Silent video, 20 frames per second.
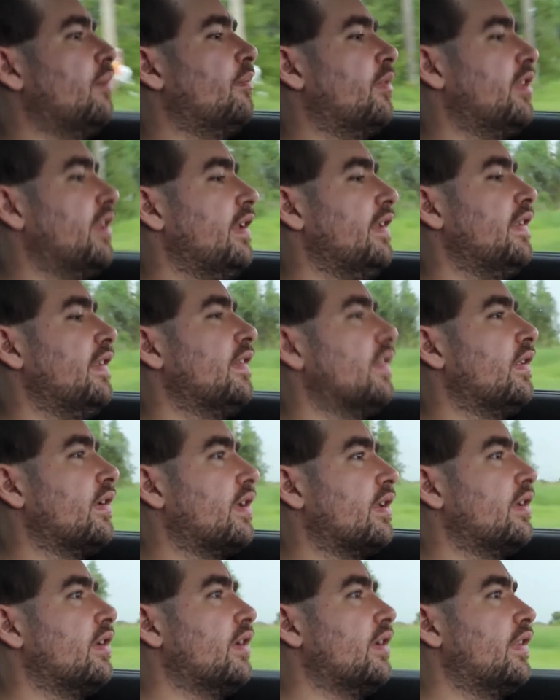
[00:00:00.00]
But this is
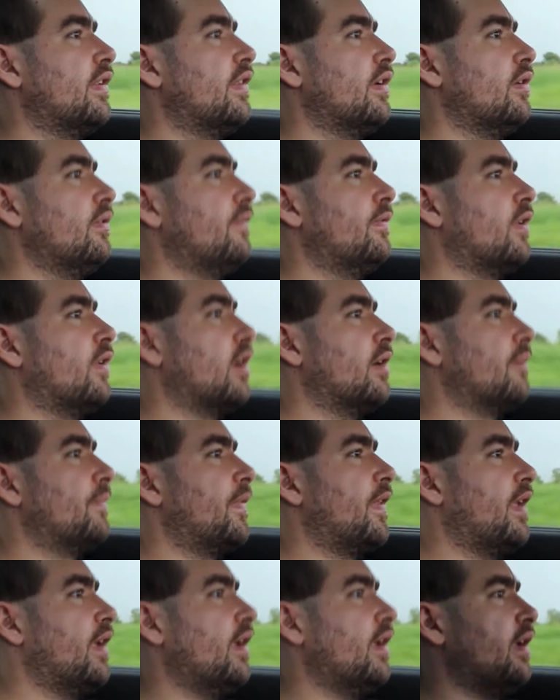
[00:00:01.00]
looking good so far.
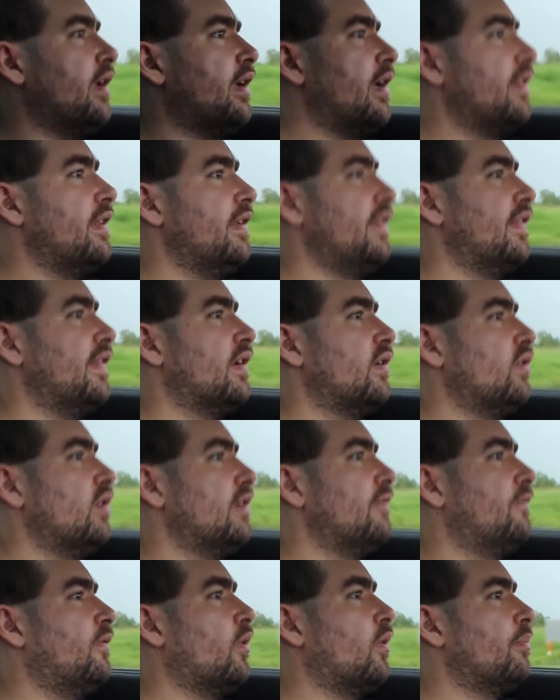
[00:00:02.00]
And this is
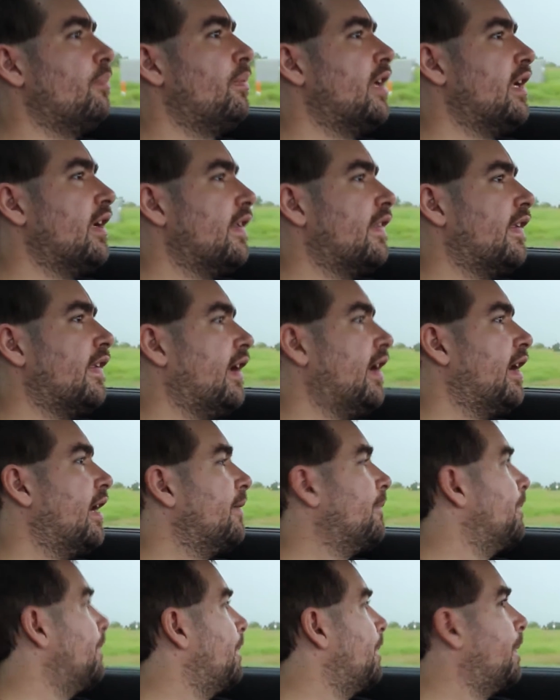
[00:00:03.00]
only four P S I.